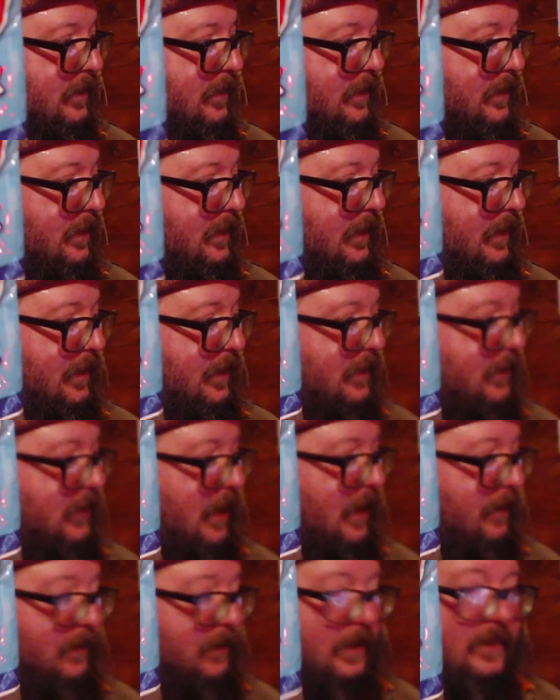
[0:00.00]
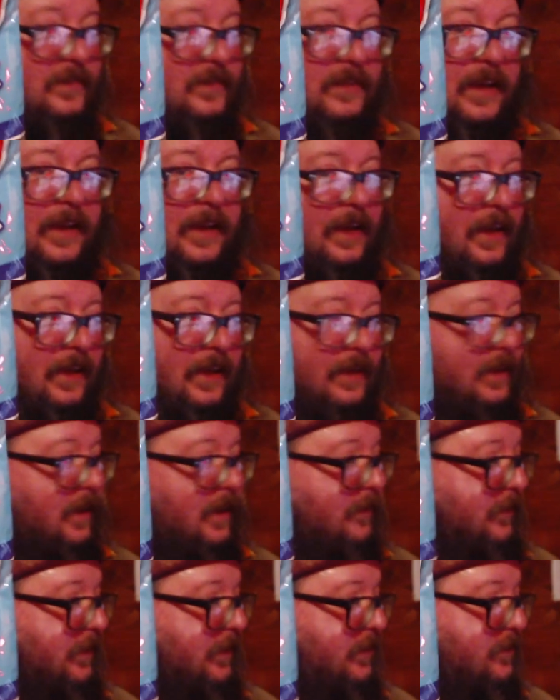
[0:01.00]
uh, gummies. I hate
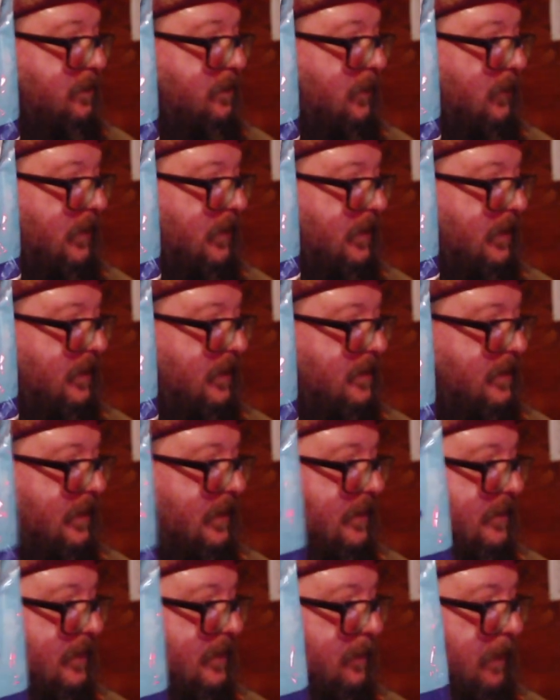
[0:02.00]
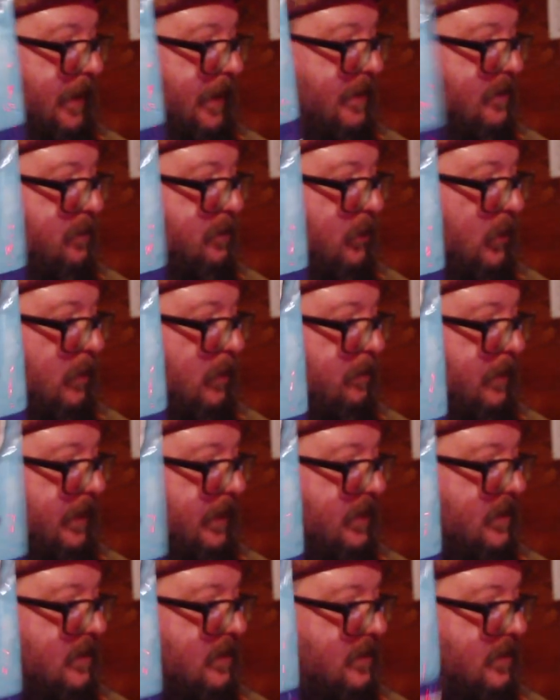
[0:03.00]
gummies, but what could I say? It's the passport
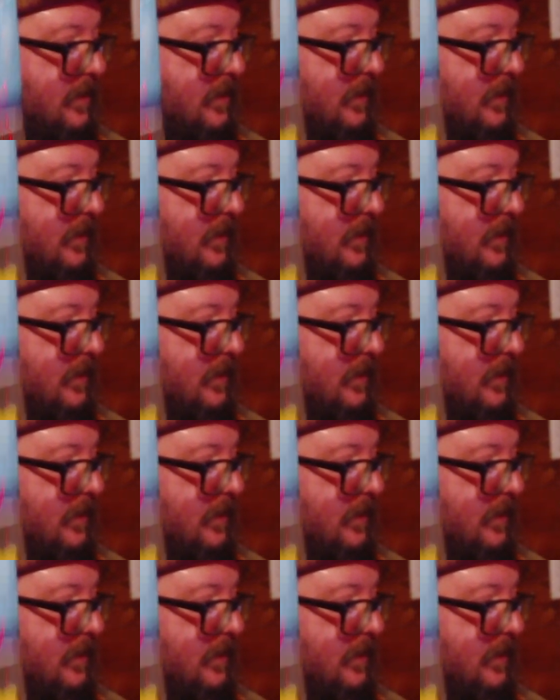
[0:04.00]
mix.